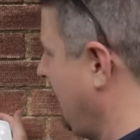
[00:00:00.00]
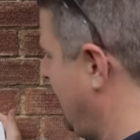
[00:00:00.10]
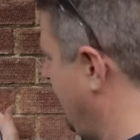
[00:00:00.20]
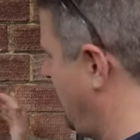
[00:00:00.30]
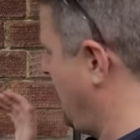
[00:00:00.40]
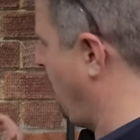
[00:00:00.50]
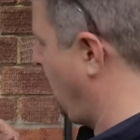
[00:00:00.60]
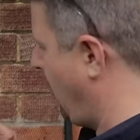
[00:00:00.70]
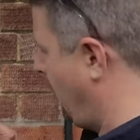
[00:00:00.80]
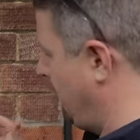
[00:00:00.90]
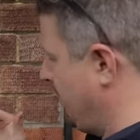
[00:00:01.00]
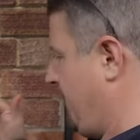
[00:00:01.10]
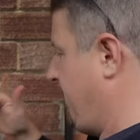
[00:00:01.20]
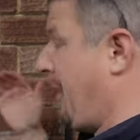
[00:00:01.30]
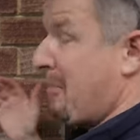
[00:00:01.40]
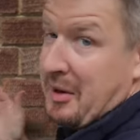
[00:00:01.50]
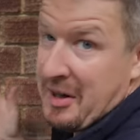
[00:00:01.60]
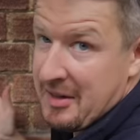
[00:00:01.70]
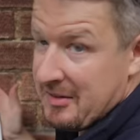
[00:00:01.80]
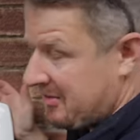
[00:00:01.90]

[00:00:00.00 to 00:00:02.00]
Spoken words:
a little bit more feminine,